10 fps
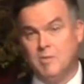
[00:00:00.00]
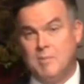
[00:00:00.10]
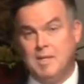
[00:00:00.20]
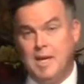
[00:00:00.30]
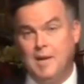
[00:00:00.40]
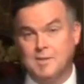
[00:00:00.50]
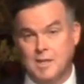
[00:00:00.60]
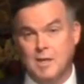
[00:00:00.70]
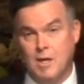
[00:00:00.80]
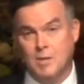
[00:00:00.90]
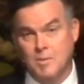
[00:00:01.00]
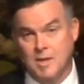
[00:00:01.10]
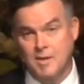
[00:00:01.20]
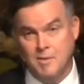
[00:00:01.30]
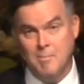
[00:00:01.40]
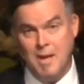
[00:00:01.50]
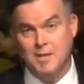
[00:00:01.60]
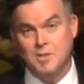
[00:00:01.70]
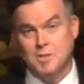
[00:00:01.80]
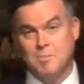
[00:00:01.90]
have been counted along with the other
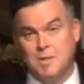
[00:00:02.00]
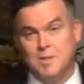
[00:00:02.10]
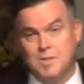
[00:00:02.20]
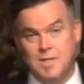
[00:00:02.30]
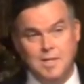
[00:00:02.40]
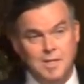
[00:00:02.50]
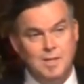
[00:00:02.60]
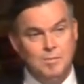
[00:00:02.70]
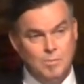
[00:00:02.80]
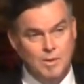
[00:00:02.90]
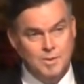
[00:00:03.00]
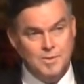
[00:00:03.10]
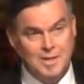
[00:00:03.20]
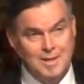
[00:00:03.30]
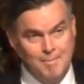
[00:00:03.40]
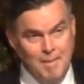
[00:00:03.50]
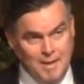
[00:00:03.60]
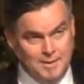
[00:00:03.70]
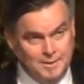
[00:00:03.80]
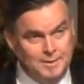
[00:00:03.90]
men just because he was a
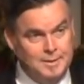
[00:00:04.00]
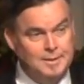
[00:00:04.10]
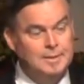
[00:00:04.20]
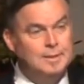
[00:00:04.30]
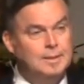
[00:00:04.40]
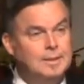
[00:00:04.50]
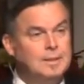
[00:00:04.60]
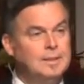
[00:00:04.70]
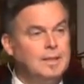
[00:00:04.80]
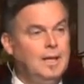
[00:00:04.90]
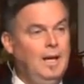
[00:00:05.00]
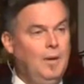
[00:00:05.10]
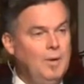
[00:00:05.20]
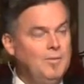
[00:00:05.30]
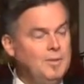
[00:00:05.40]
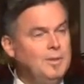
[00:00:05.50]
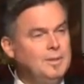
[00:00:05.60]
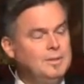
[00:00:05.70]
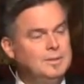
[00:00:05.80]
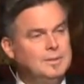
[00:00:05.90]
male.
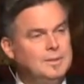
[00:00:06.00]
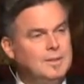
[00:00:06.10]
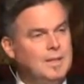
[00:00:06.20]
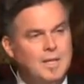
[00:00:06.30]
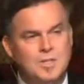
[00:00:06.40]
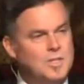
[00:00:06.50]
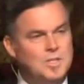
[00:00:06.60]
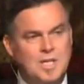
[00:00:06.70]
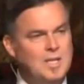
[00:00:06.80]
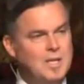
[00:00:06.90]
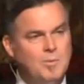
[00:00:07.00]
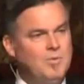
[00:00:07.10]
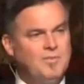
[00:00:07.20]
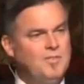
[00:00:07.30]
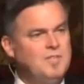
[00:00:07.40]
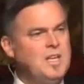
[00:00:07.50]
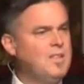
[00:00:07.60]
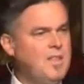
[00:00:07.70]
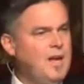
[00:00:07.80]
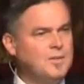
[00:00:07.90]
However, let's just say there were
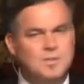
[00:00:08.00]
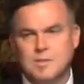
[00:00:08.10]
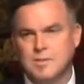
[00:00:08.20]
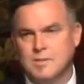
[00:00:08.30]
15,000.